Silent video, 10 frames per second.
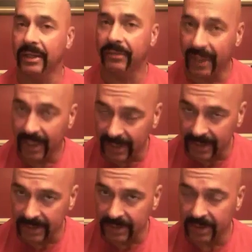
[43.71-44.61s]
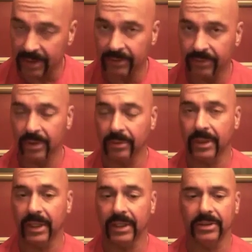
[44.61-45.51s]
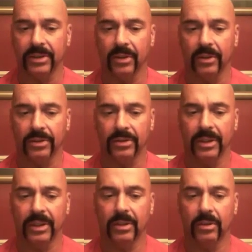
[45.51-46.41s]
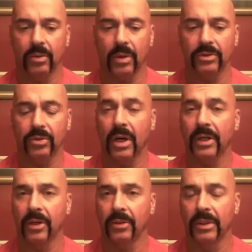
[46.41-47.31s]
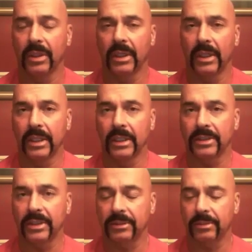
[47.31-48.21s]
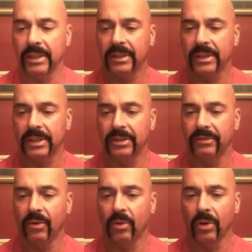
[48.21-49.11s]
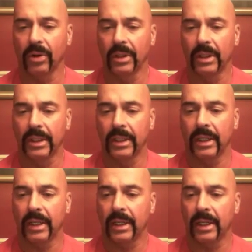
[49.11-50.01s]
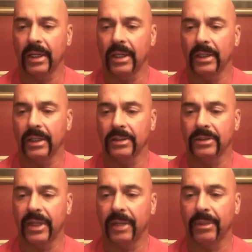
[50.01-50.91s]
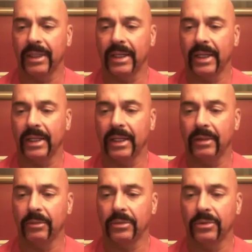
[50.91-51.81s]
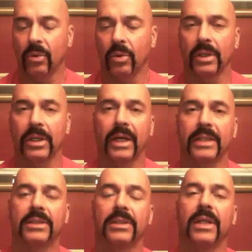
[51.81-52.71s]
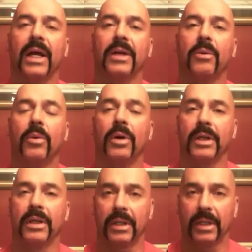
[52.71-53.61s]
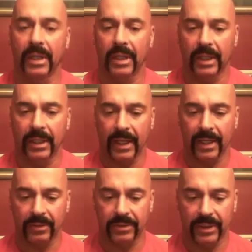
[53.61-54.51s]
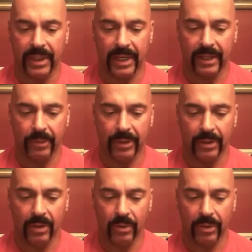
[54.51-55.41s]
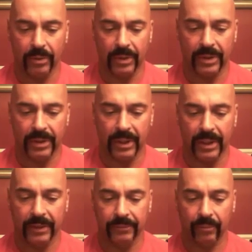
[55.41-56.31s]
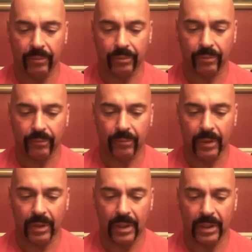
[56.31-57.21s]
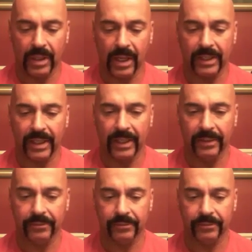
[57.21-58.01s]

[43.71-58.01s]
of Kings from King Cigars, the Cuadrado 6x64 sampling, and it scored a nice 91. Now today we're going with the Conde,